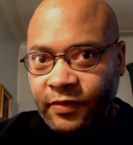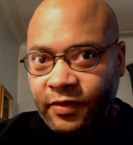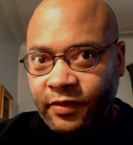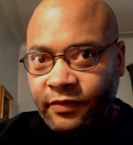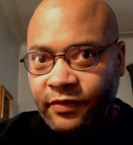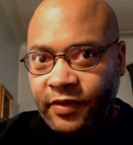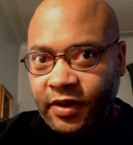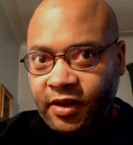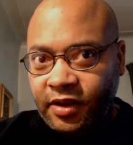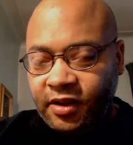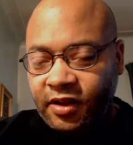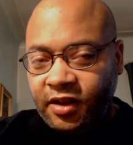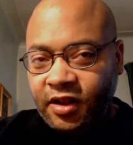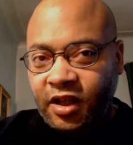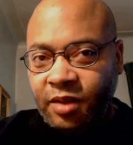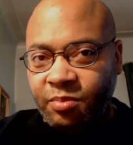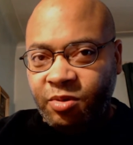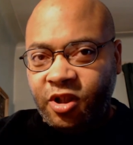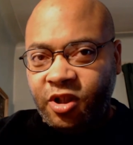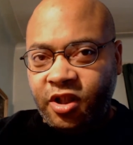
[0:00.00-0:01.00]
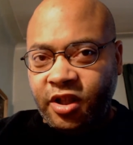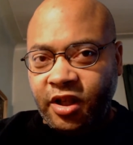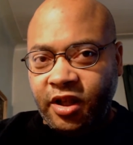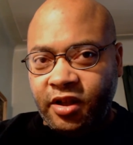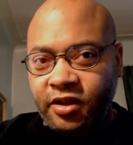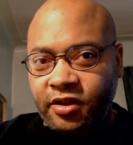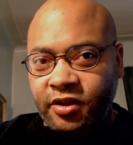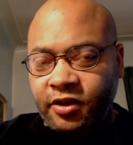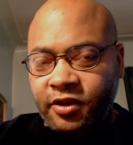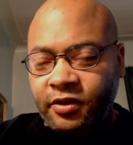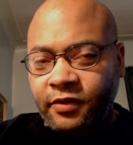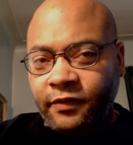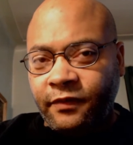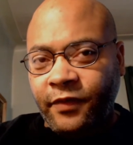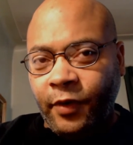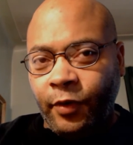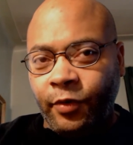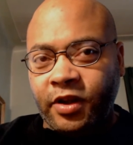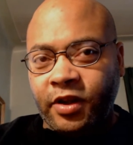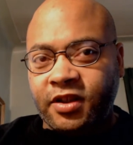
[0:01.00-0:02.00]
If the villain keeps
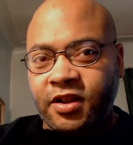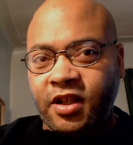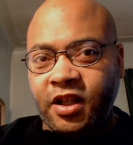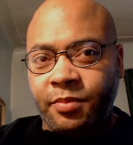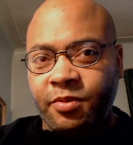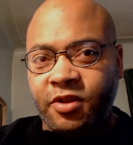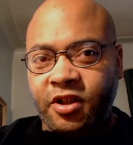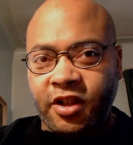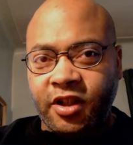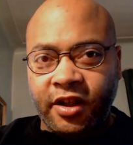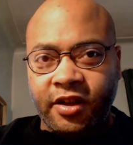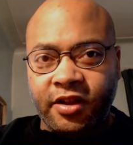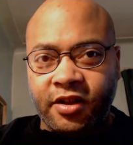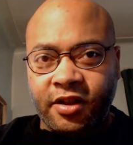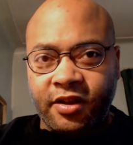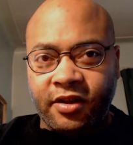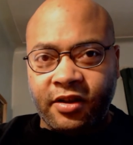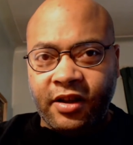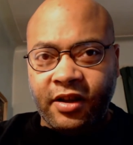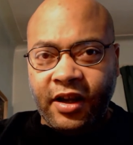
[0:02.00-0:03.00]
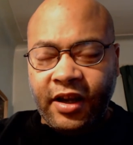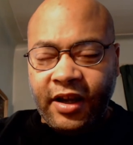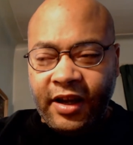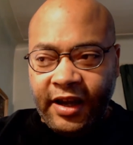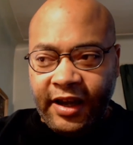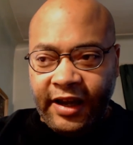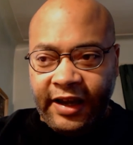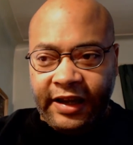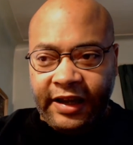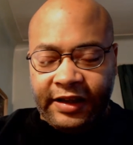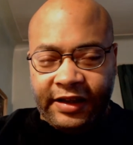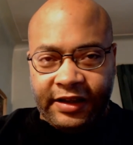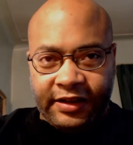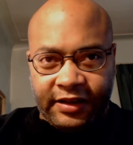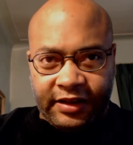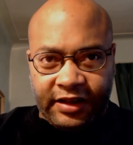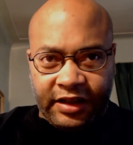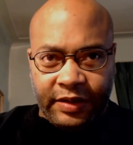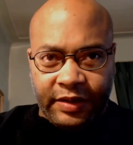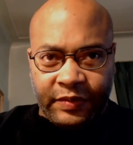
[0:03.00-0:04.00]
changing, the focus keeps changing
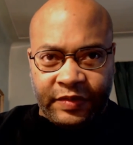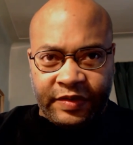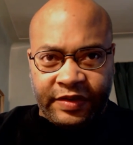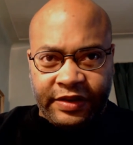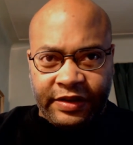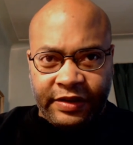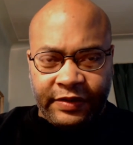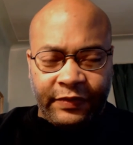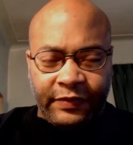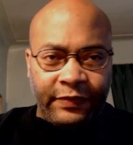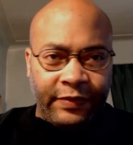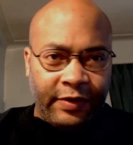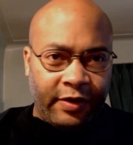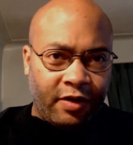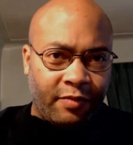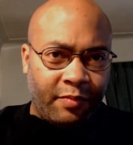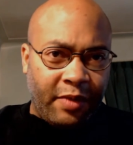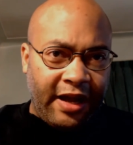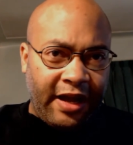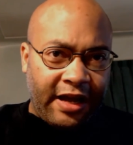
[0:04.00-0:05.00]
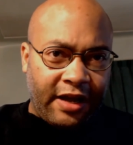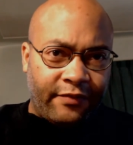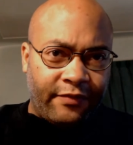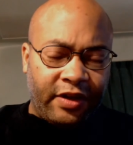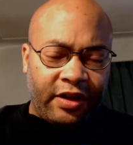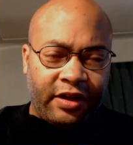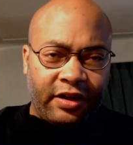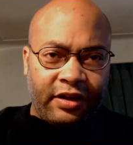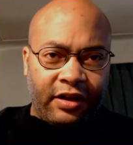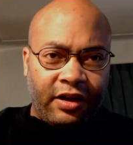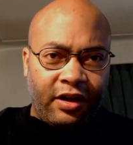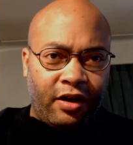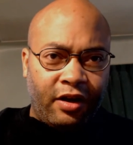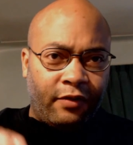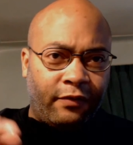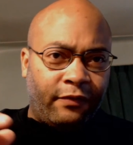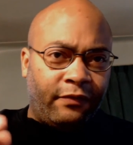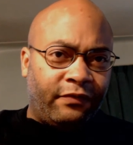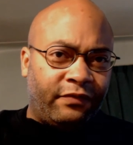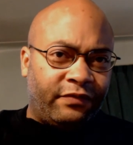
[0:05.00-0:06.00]
and it leaves the film having
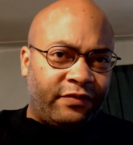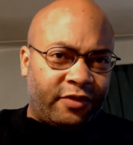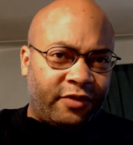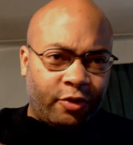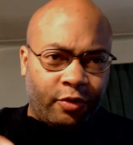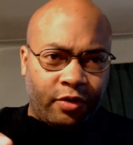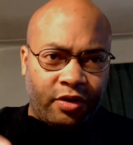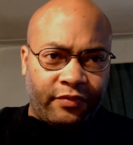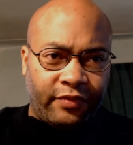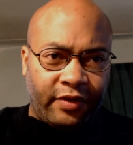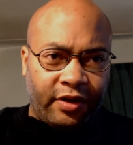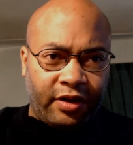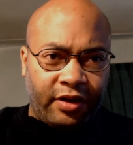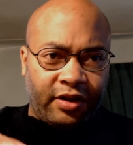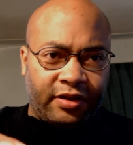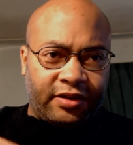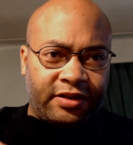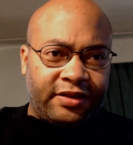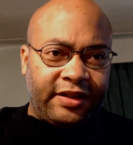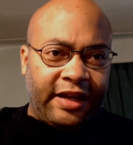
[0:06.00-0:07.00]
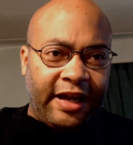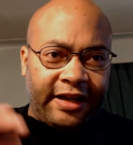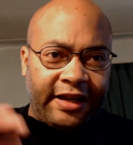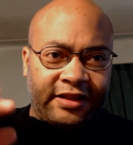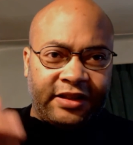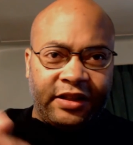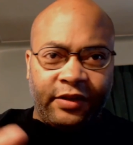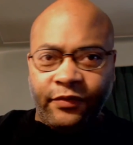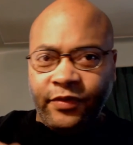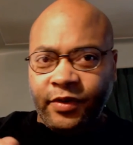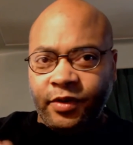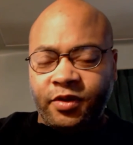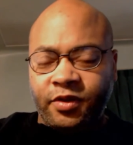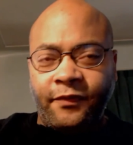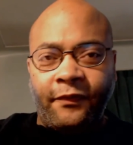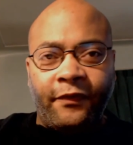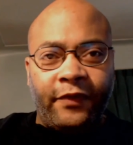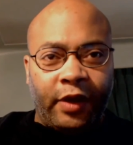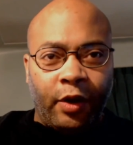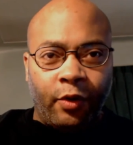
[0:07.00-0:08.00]
a sort of a, a status that
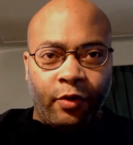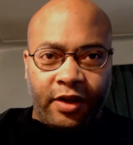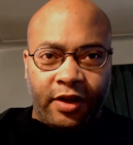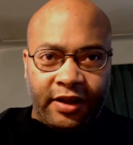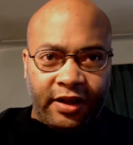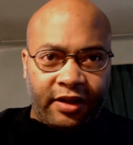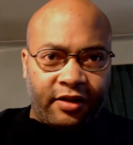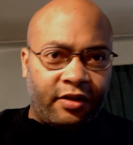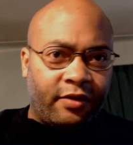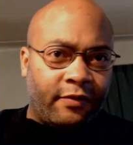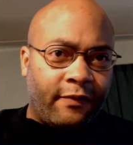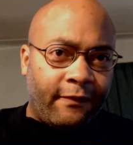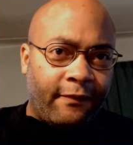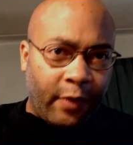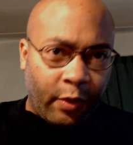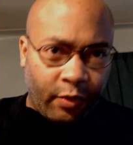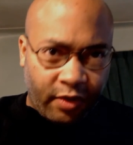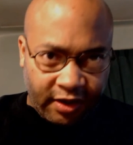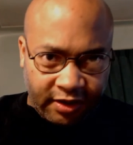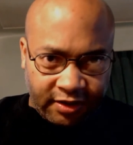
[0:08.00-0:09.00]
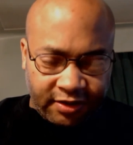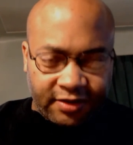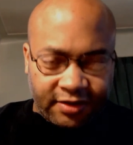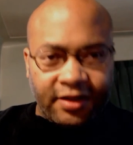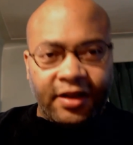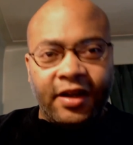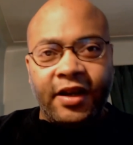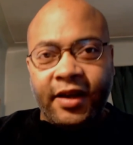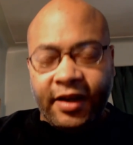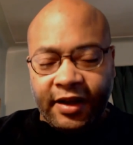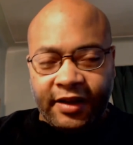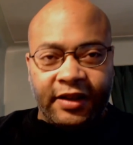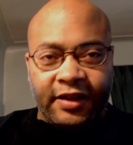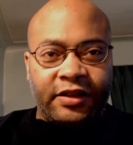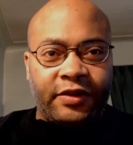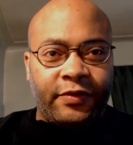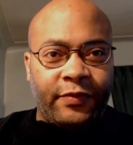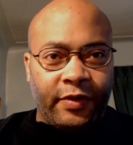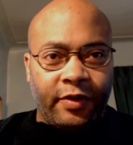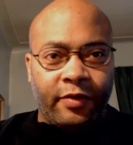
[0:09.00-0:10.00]
feels floaty and unfocused.
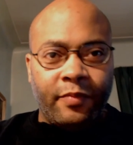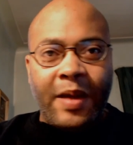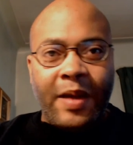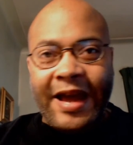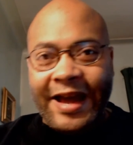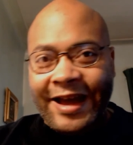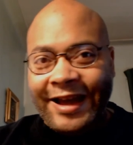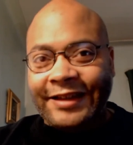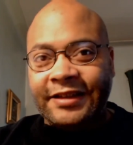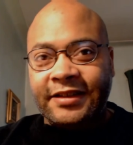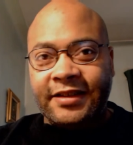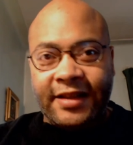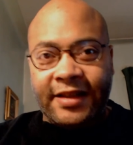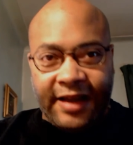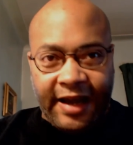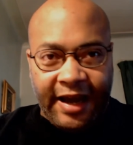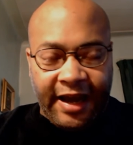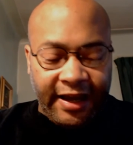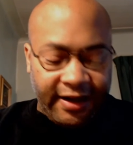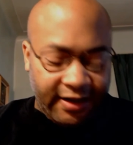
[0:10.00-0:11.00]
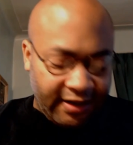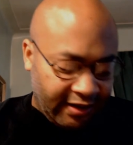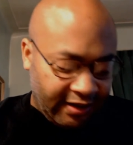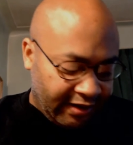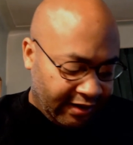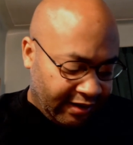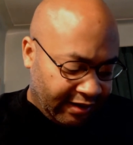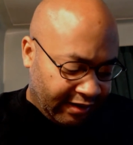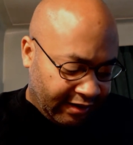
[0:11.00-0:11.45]
And this film has that.